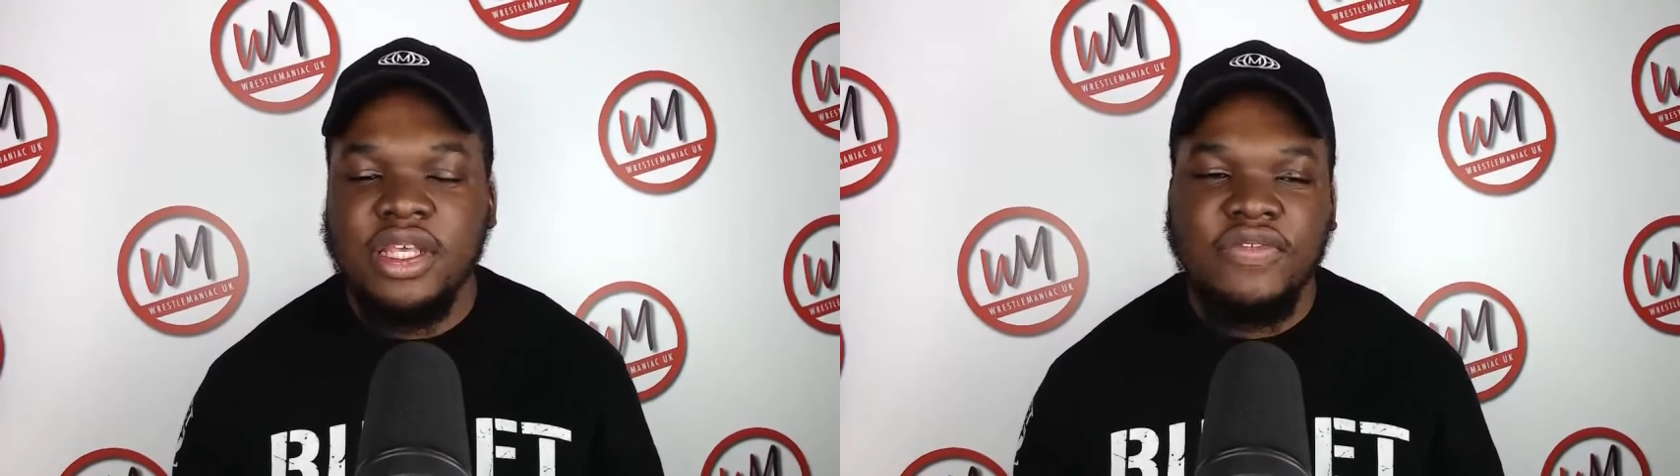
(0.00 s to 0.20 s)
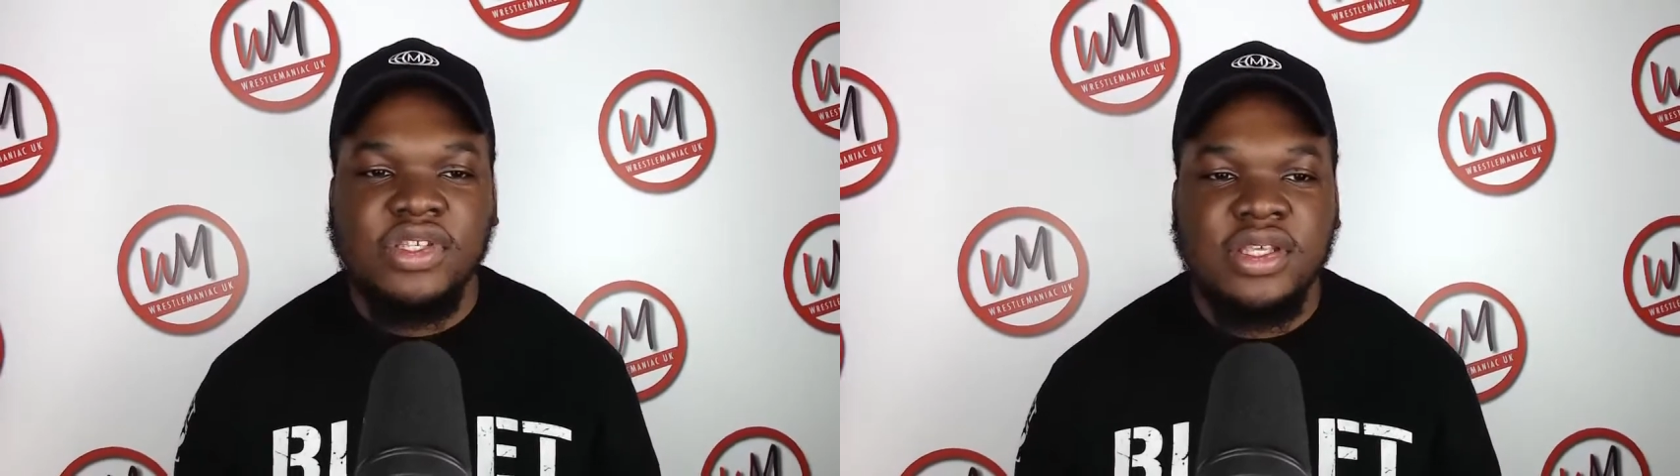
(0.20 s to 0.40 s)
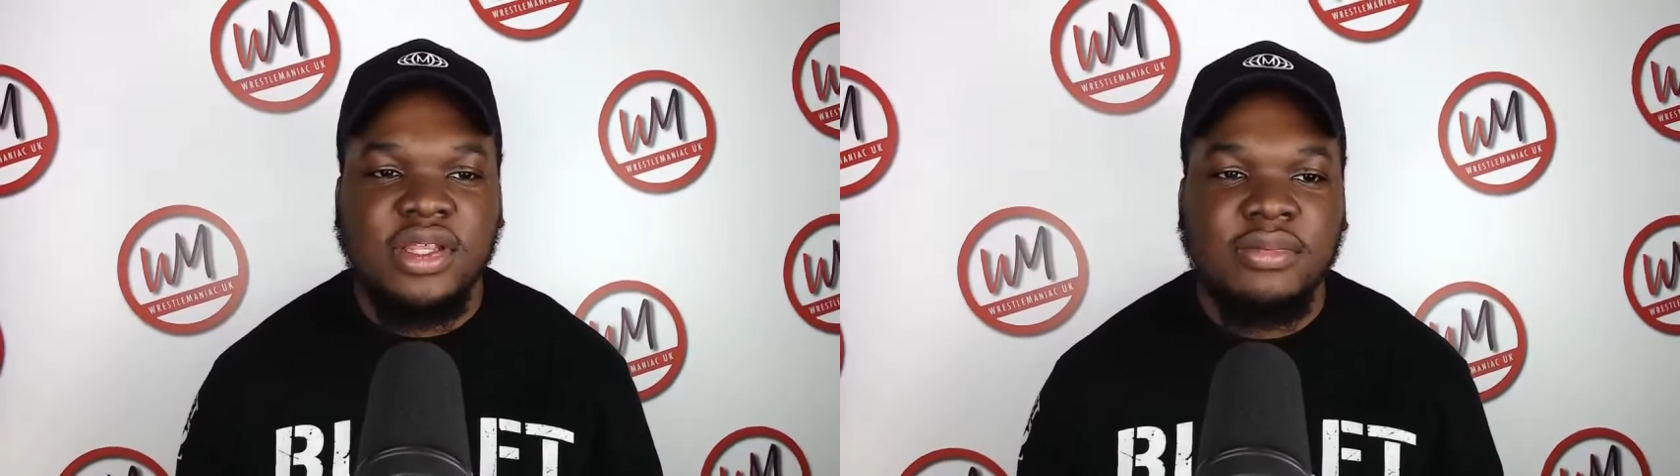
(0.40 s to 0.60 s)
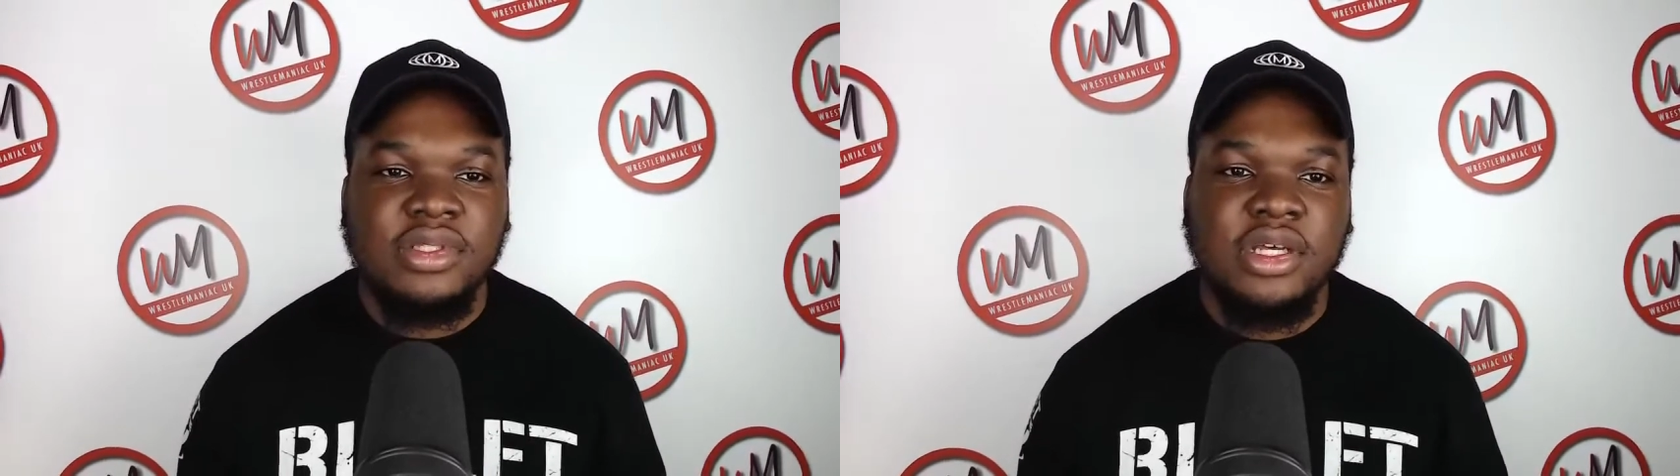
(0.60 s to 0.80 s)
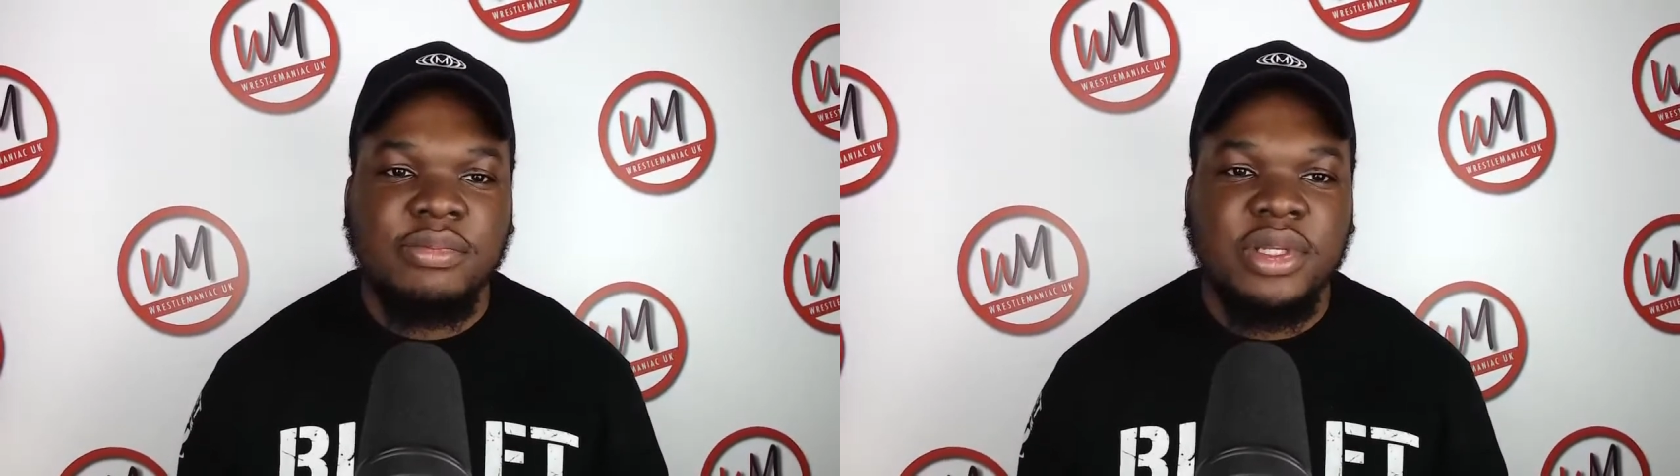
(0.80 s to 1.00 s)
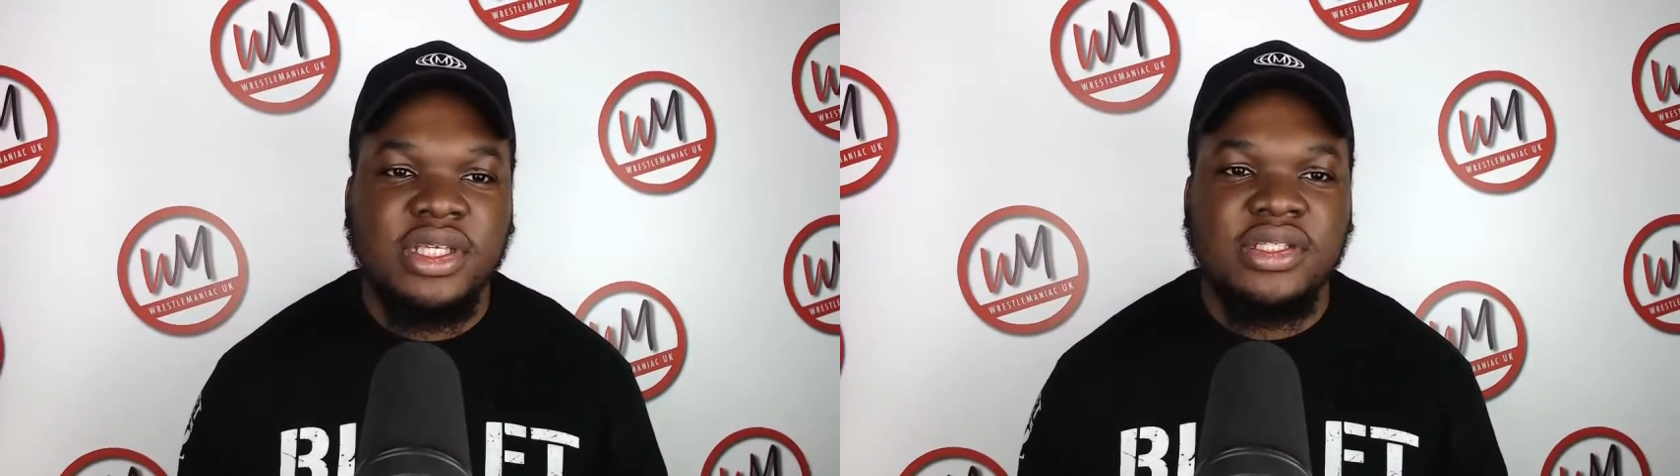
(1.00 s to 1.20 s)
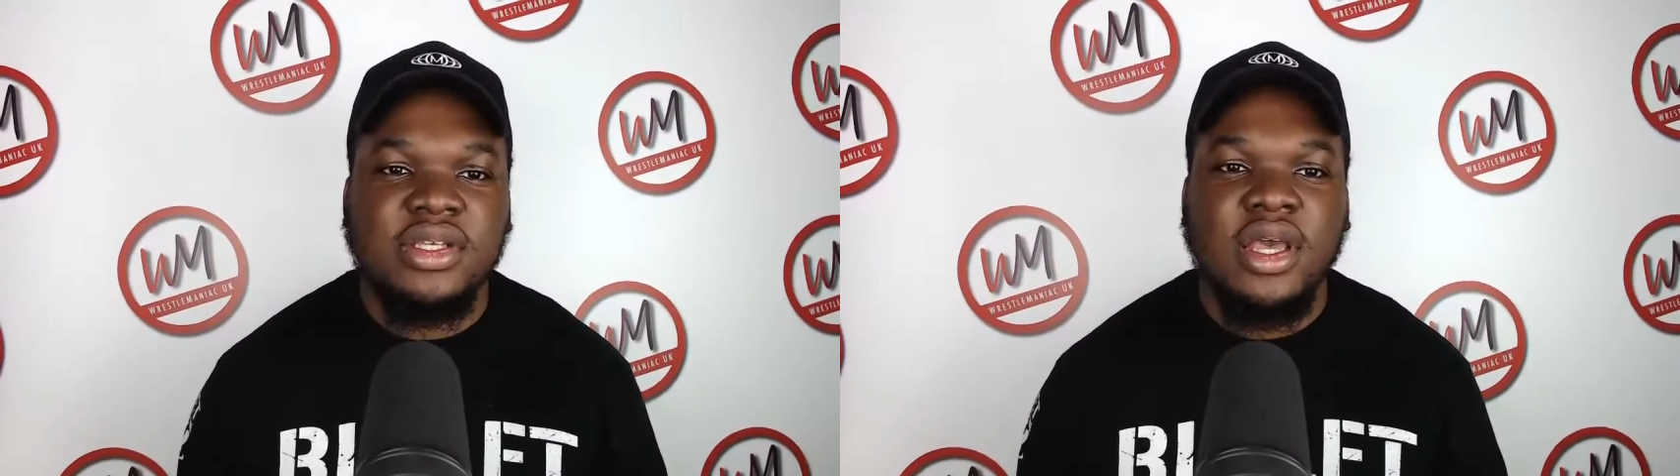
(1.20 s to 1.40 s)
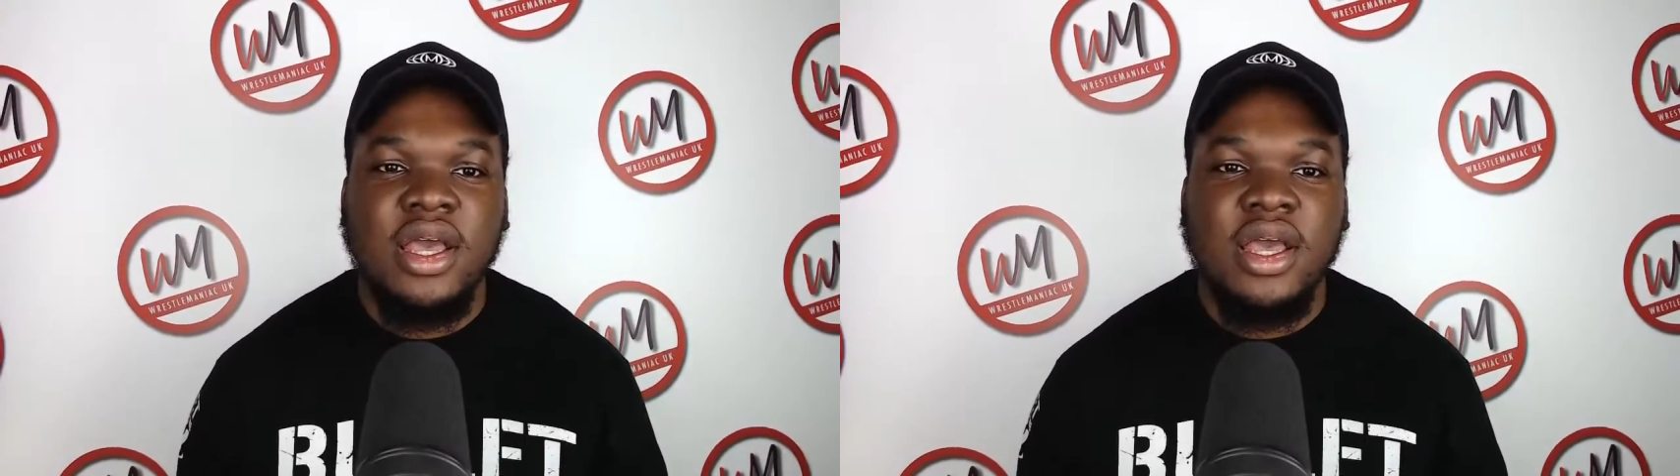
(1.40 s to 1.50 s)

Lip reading: Give us a thumbs up, please.